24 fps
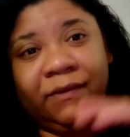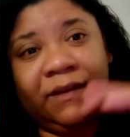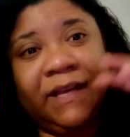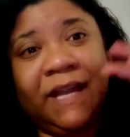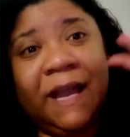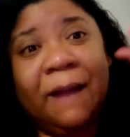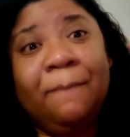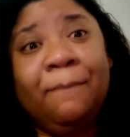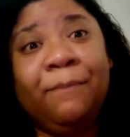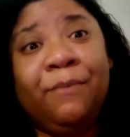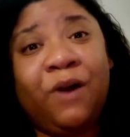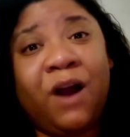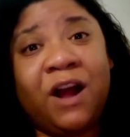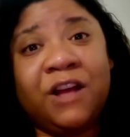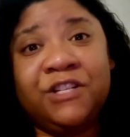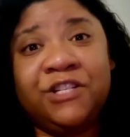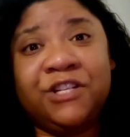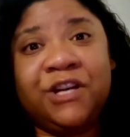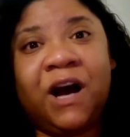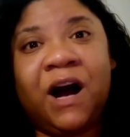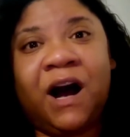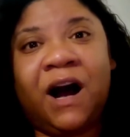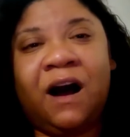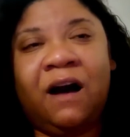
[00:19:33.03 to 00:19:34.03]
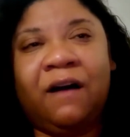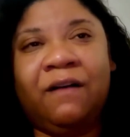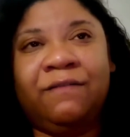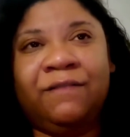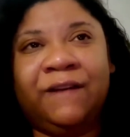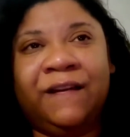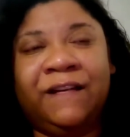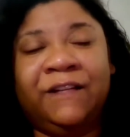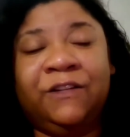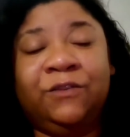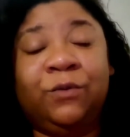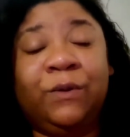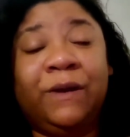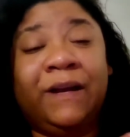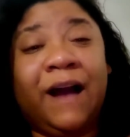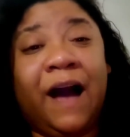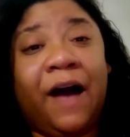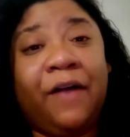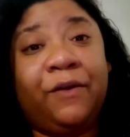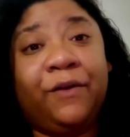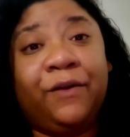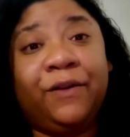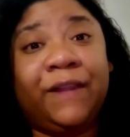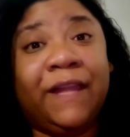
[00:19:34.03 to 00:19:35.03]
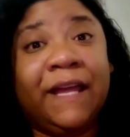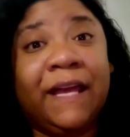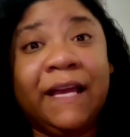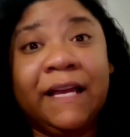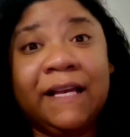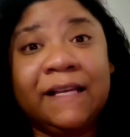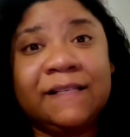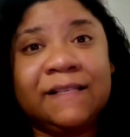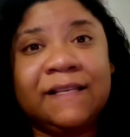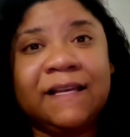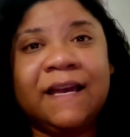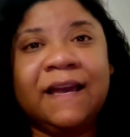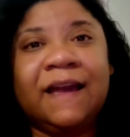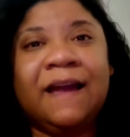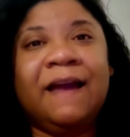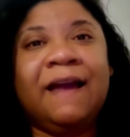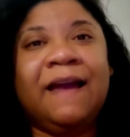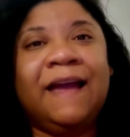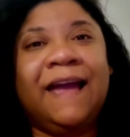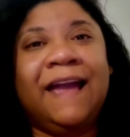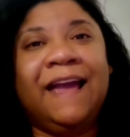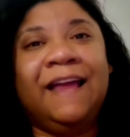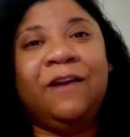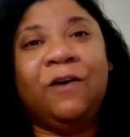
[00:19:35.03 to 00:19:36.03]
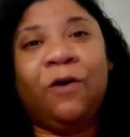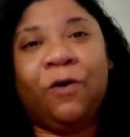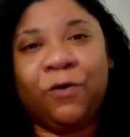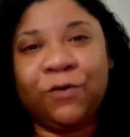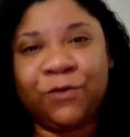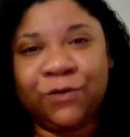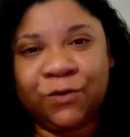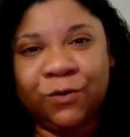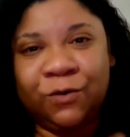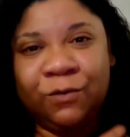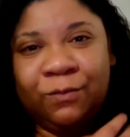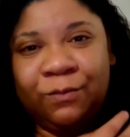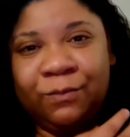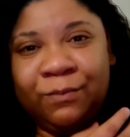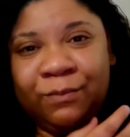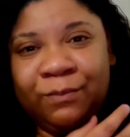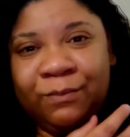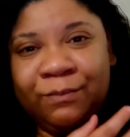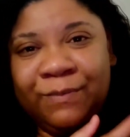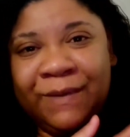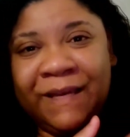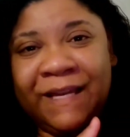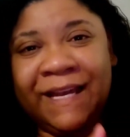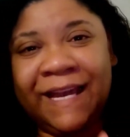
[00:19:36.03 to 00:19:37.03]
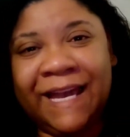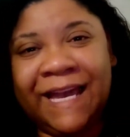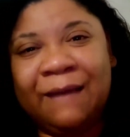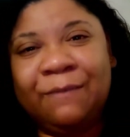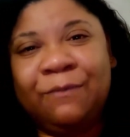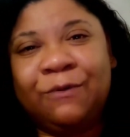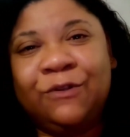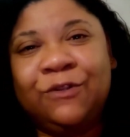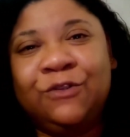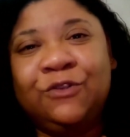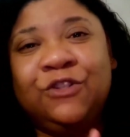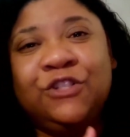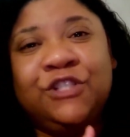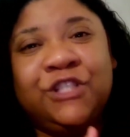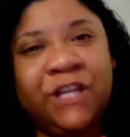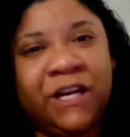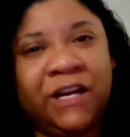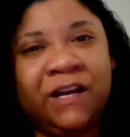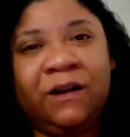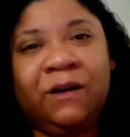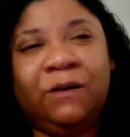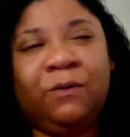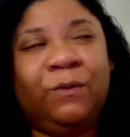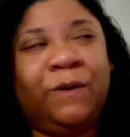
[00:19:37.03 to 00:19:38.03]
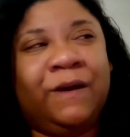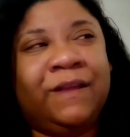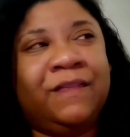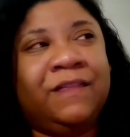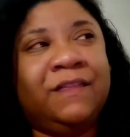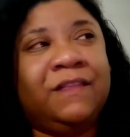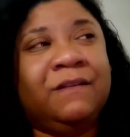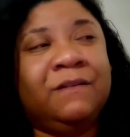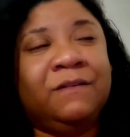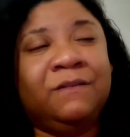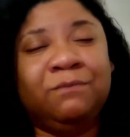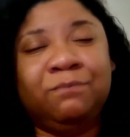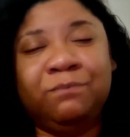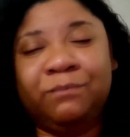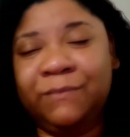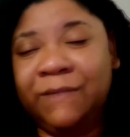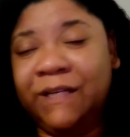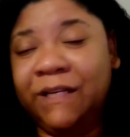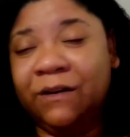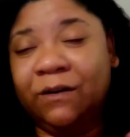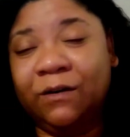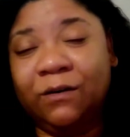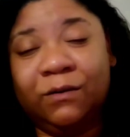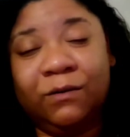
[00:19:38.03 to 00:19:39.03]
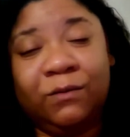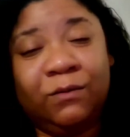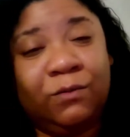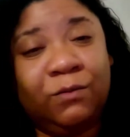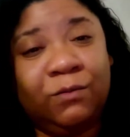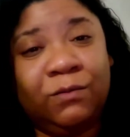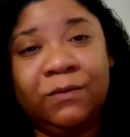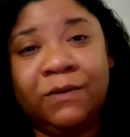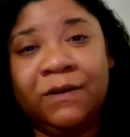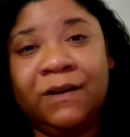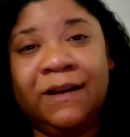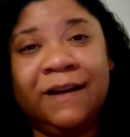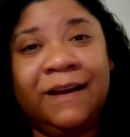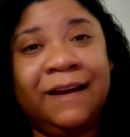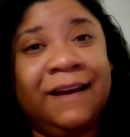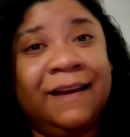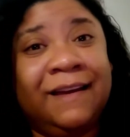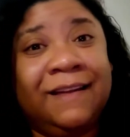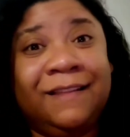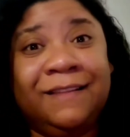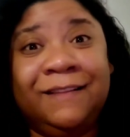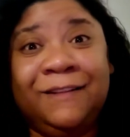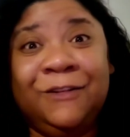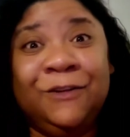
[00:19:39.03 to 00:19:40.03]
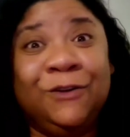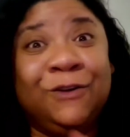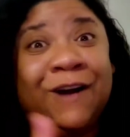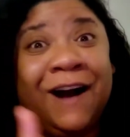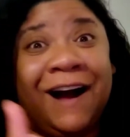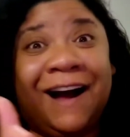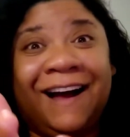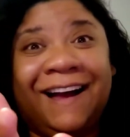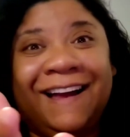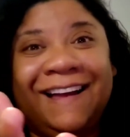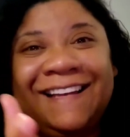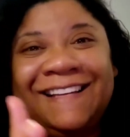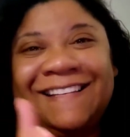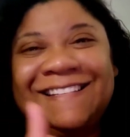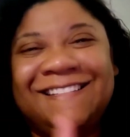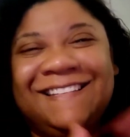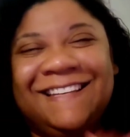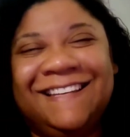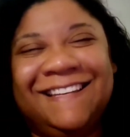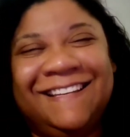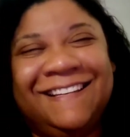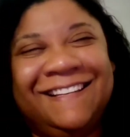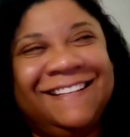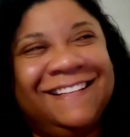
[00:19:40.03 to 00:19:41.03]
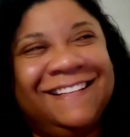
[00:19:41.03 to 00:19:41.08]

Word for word: and branch off and doing other things and also being able to share with you know you guys and